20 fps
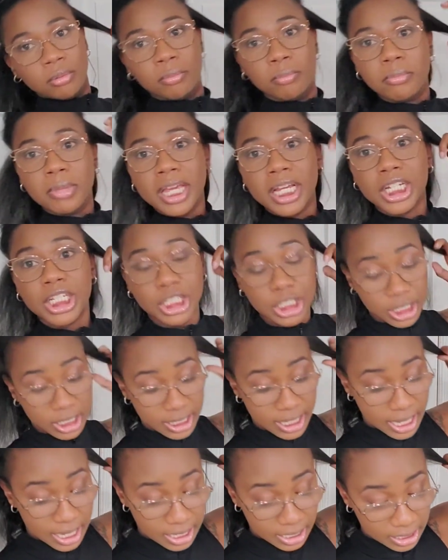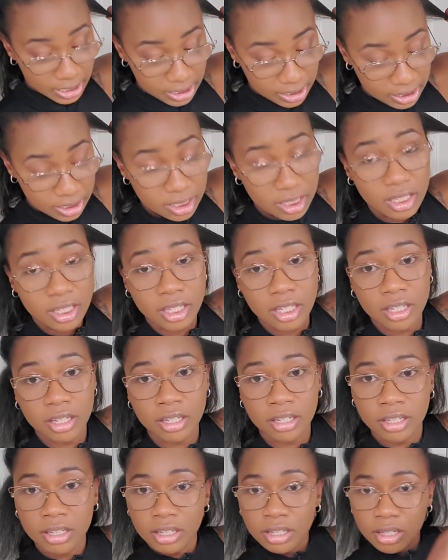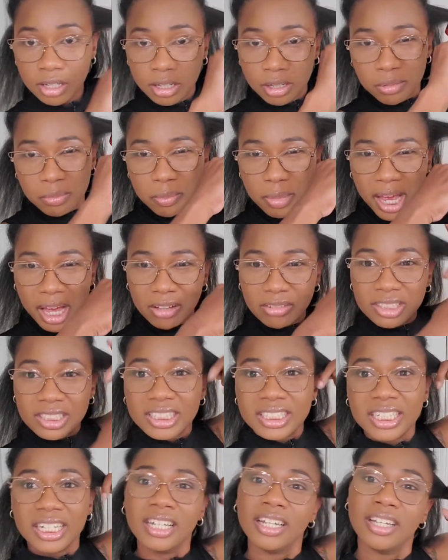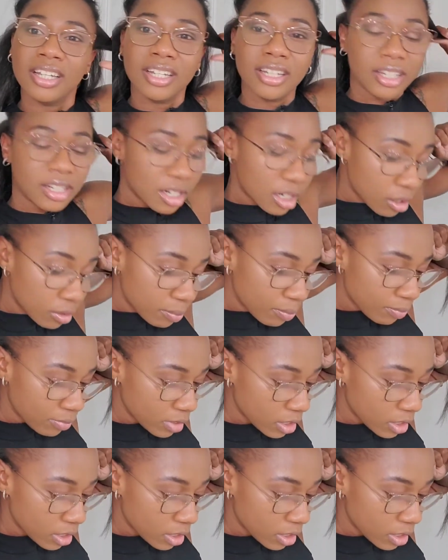make sure that it's bouncy, you know?